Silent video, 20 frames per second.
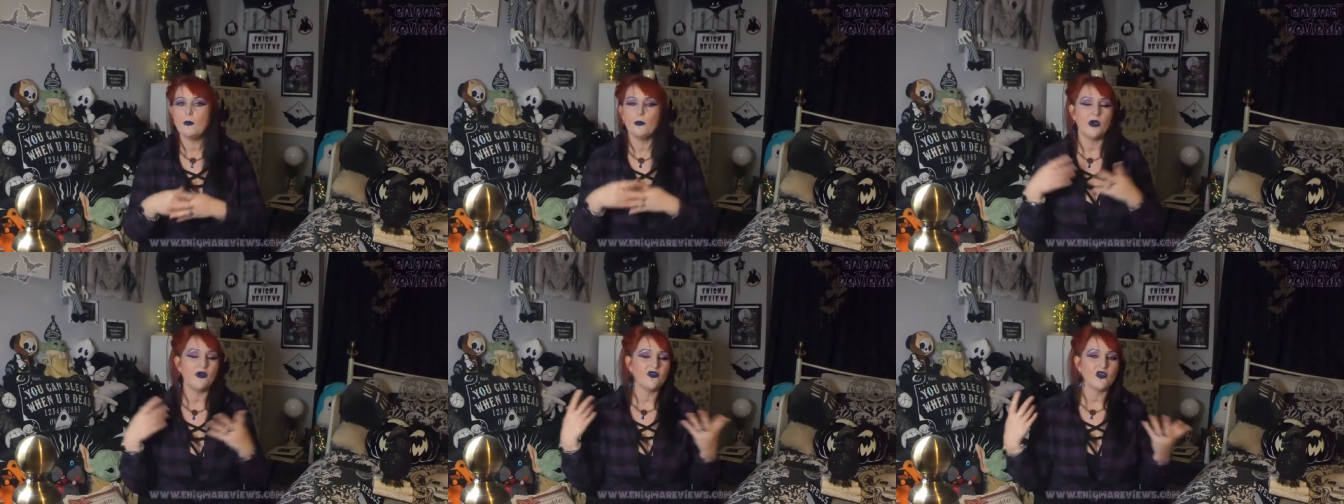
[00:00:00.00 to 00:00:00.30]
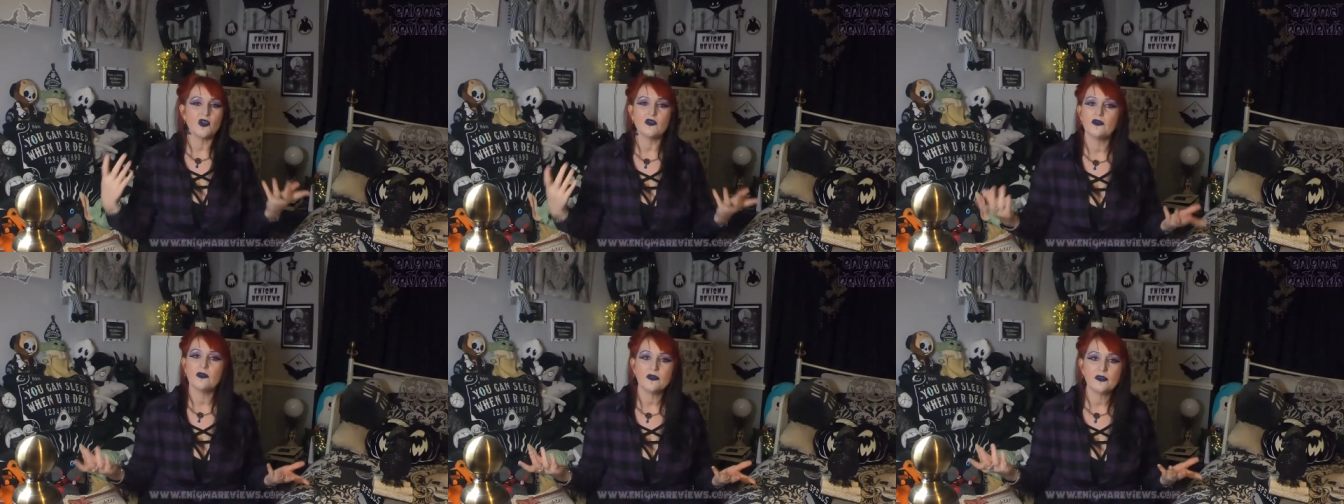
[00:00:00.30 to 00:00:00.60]
But I've
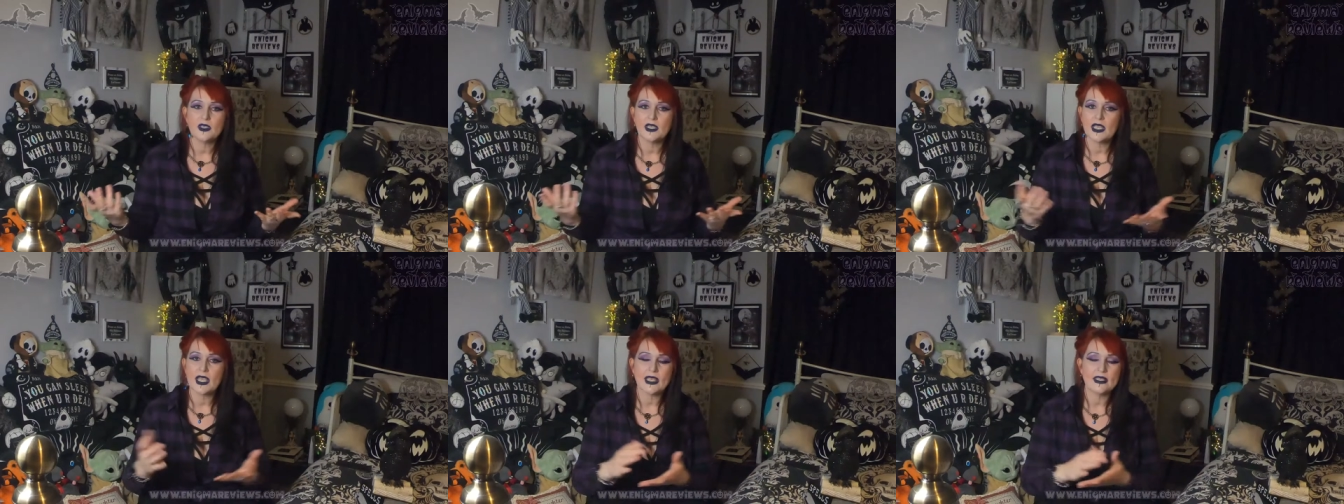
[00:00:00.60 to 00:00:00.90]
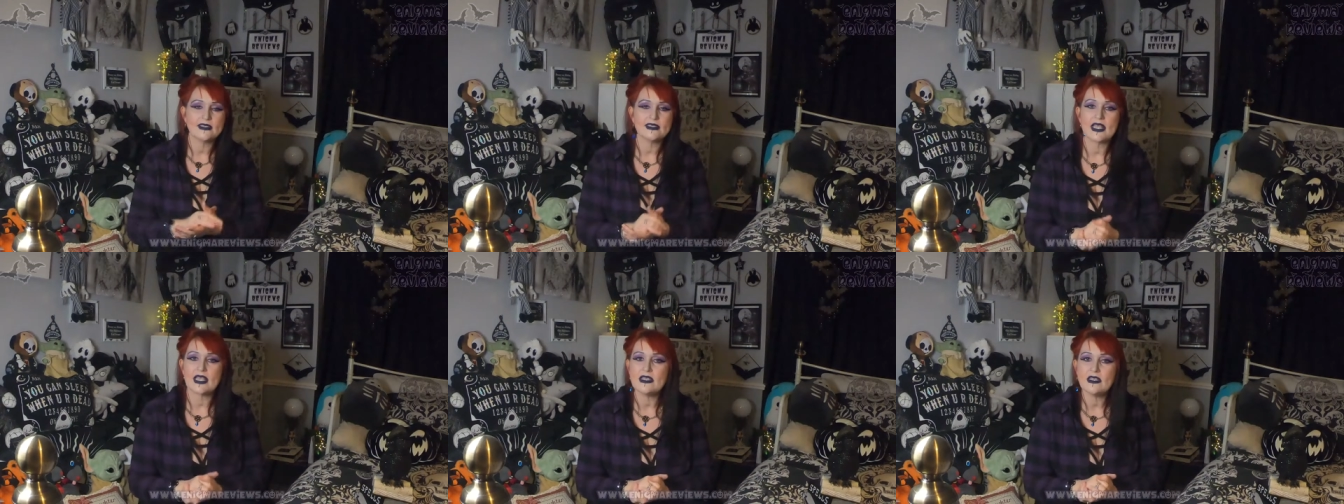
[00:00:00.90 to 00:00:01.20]
got nothing
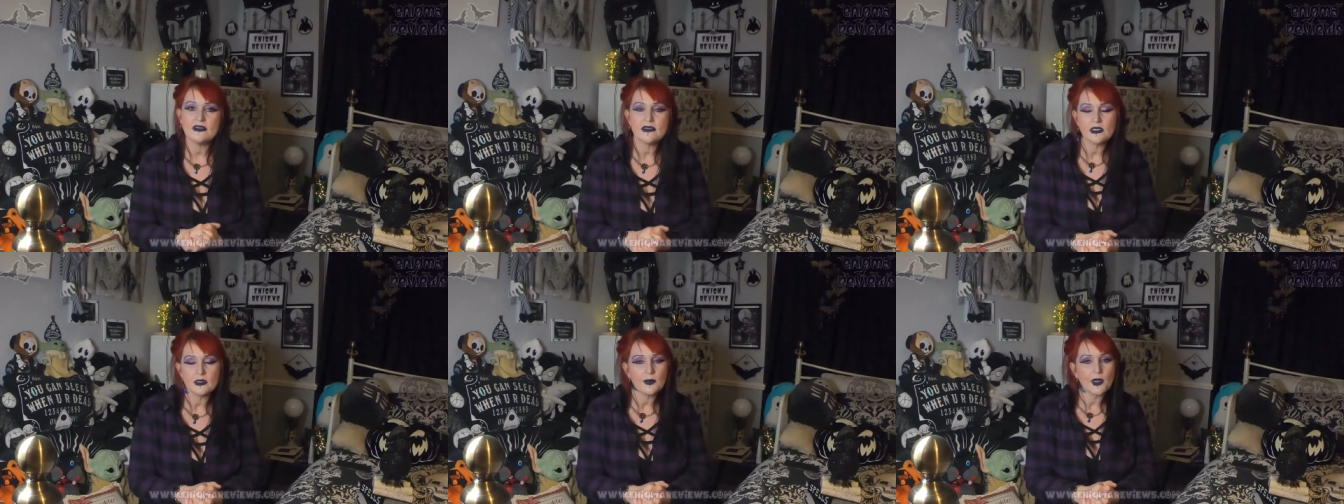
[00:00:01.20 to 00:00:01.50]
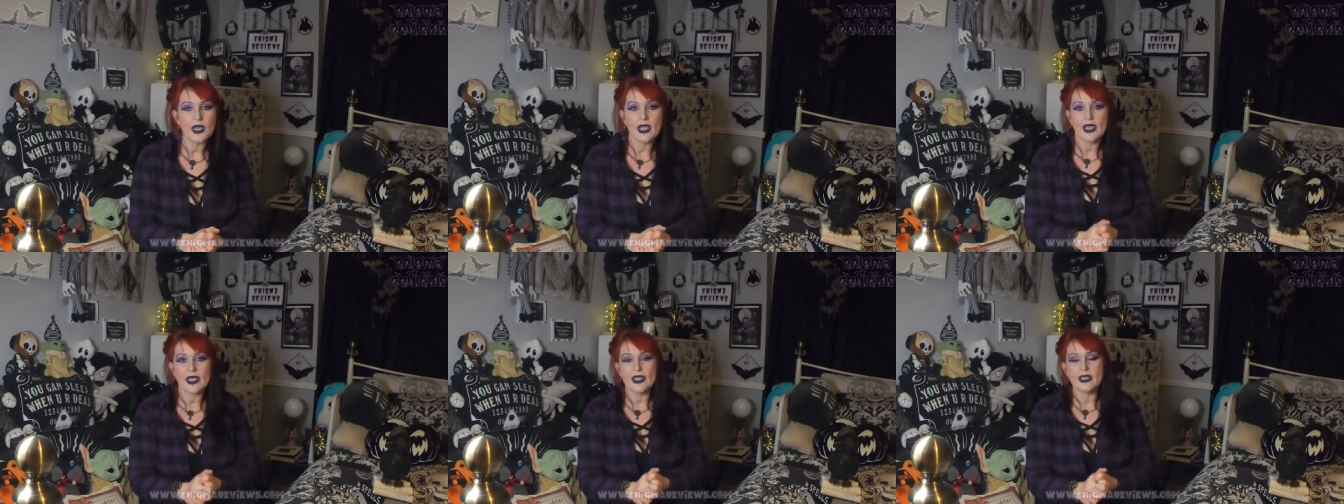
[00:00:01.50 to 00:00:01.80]
against anything
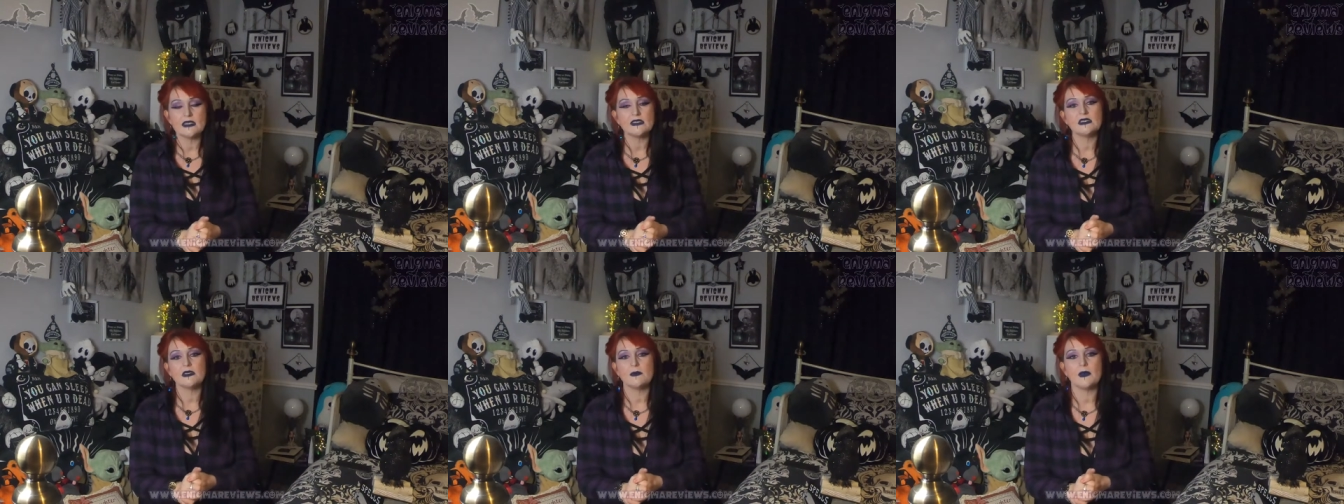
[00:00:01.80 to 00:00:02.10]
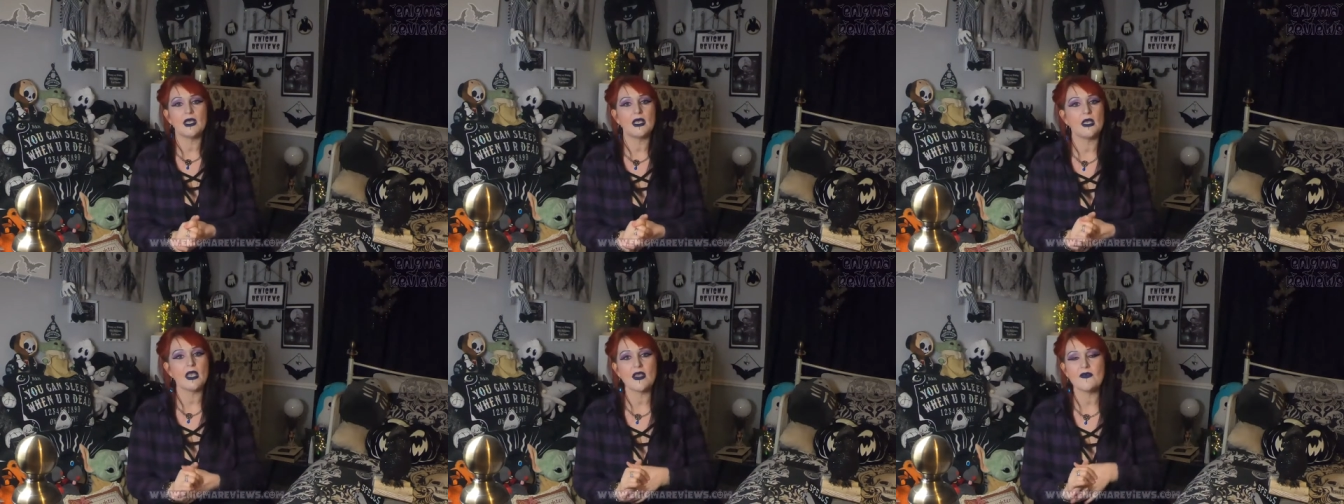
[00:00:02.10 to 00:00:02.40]
about
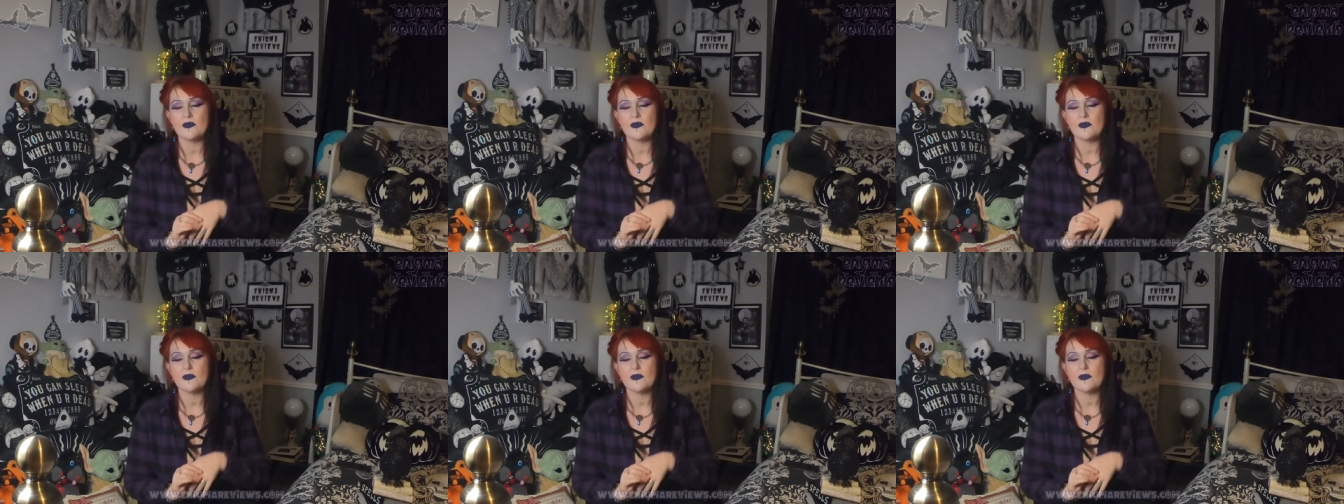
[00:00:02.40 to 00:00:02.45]
ASMR.